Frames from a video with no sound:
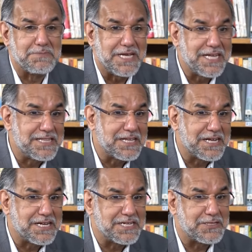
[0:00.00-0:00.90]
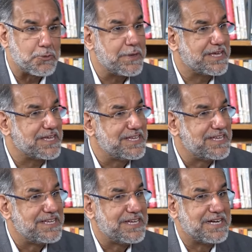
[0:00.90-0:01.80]
In Dubai
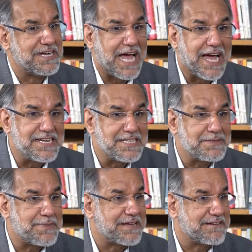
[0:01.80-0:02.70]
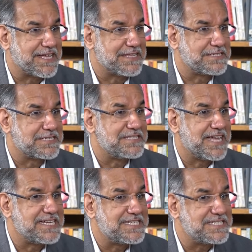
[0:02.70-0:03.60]
and in Bahrain, till
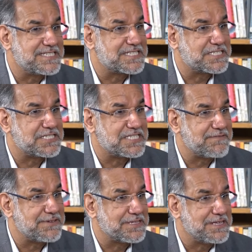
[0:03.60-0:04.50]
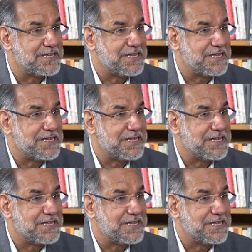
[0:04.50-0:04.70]
1967,